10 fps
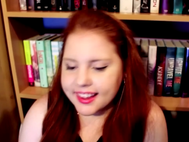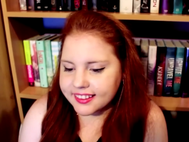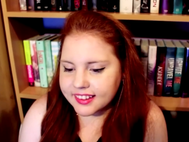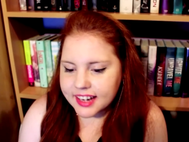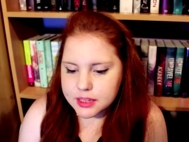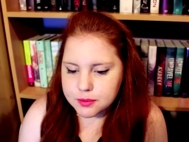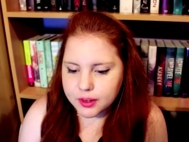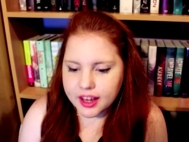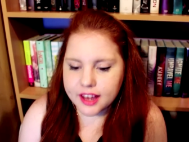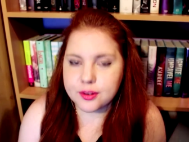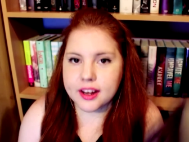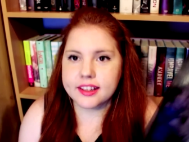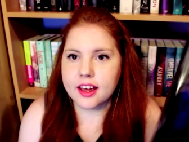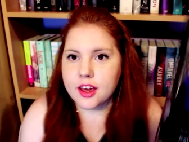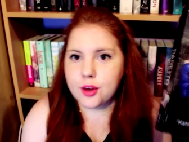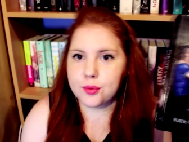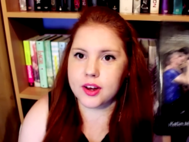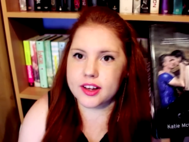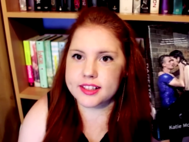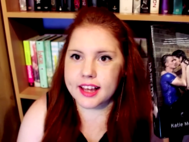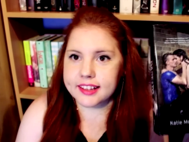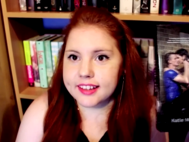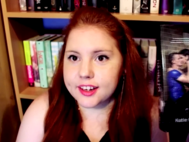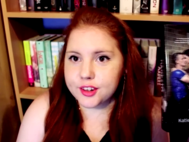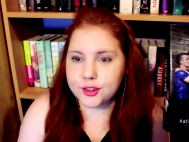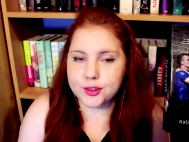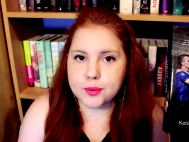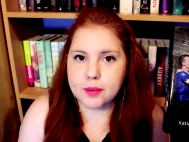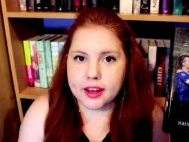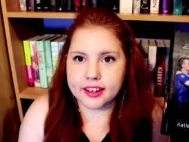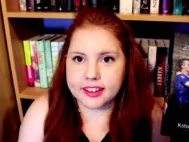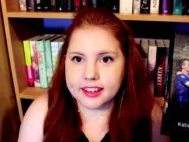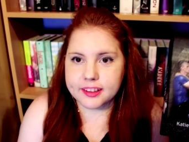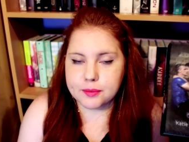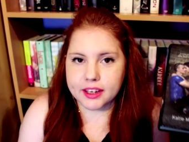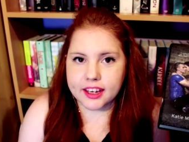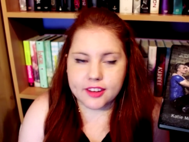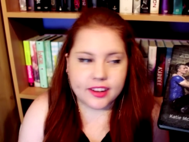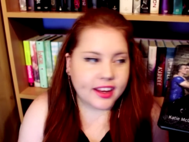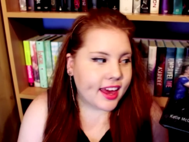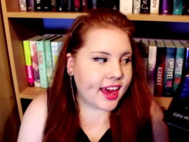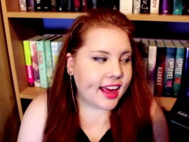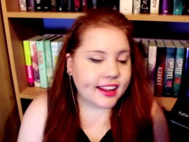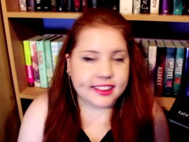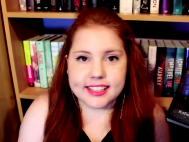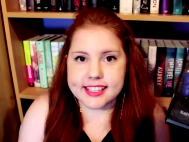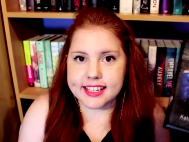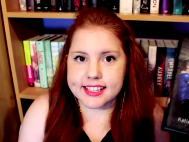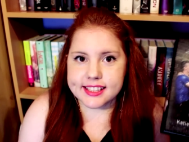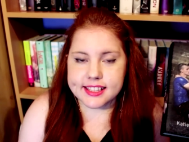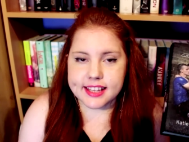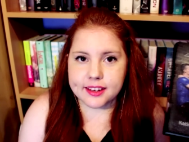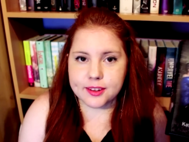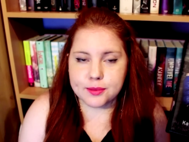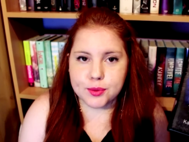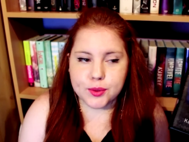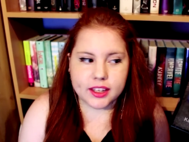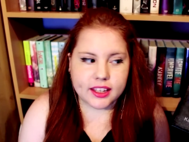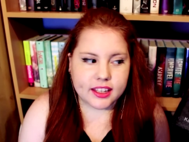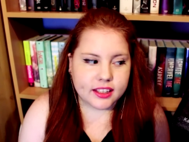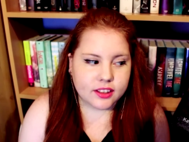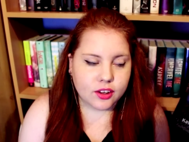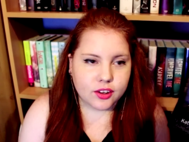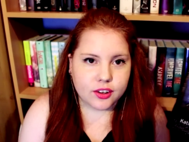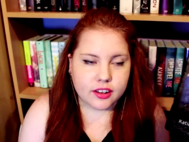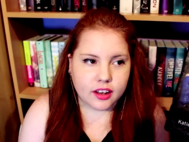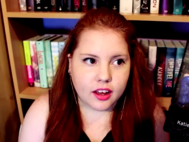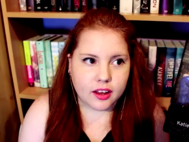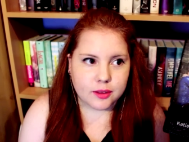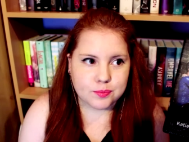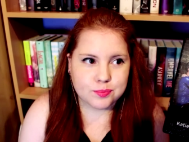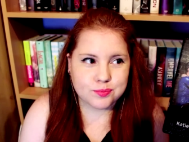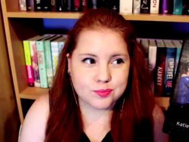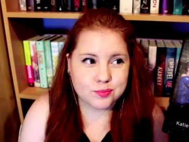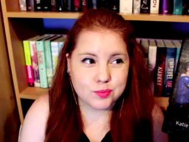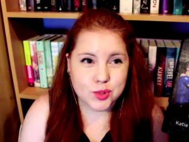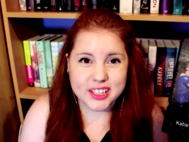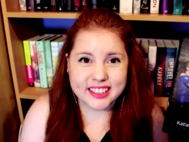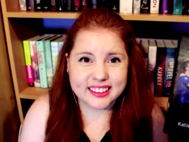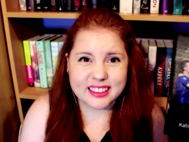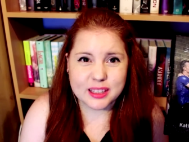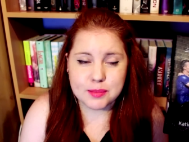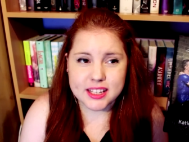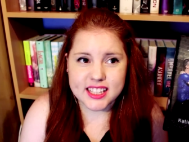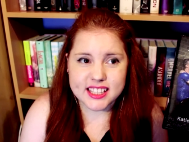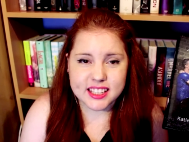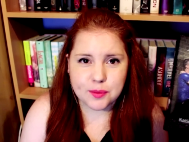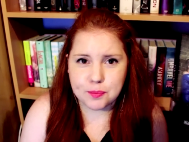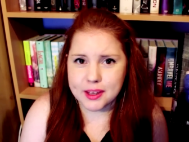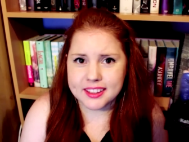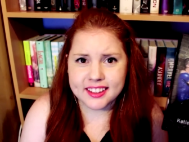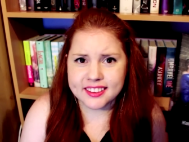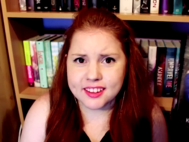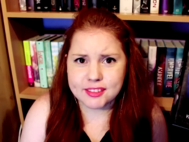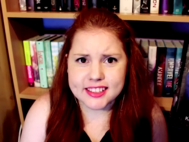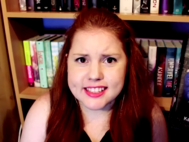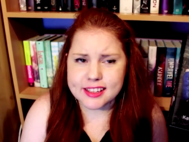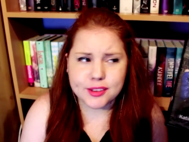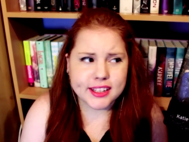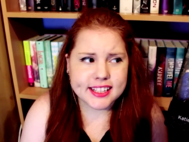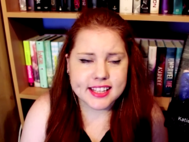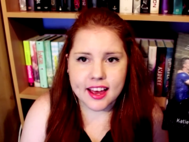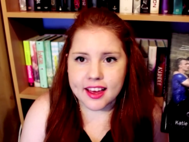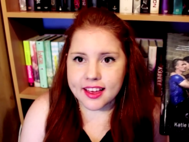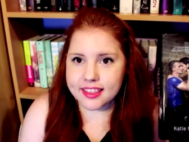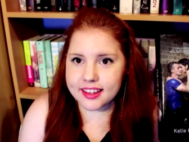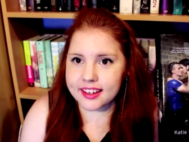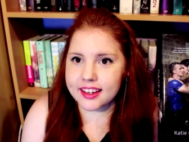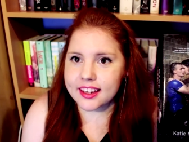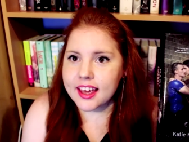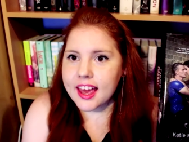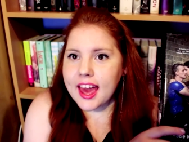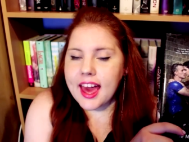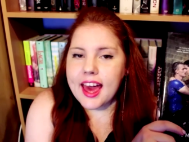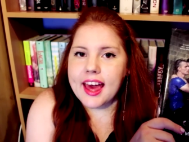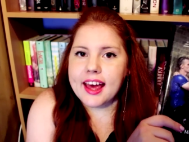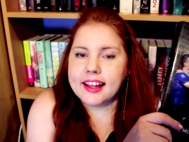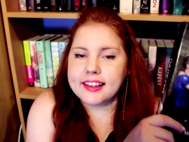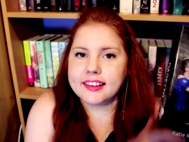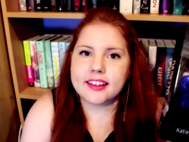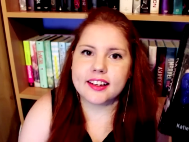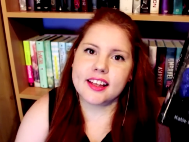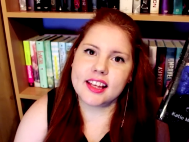And the next book I read was Dare You To by Katie McGarry, and this is the second book in her Pushing the Limits companion novel series thingy, and